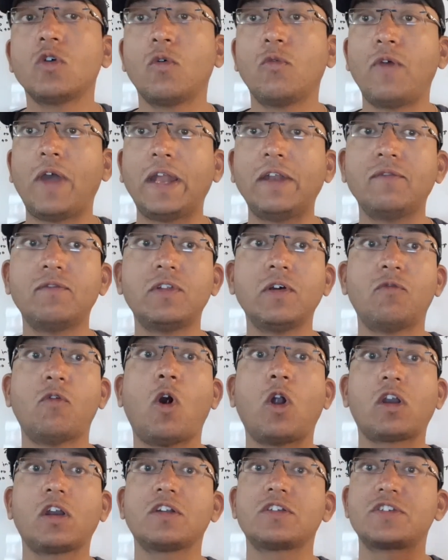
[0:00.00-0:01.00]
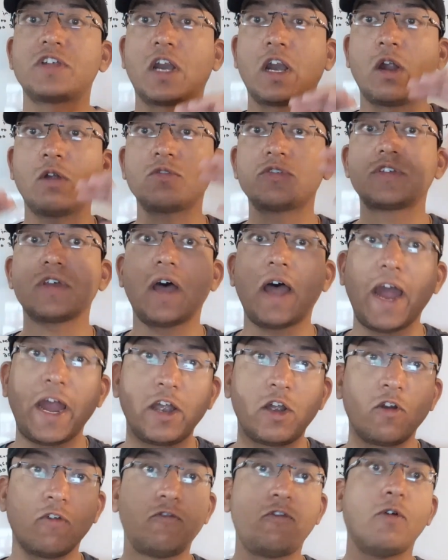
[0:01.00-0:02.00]
when the water surrounds a
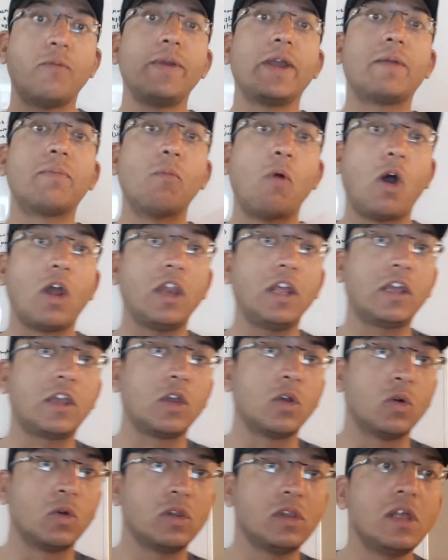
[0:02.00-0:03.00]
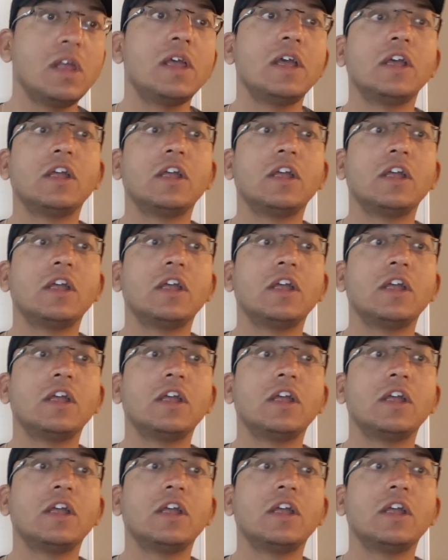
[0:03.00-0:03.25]
hydrophobic molecule,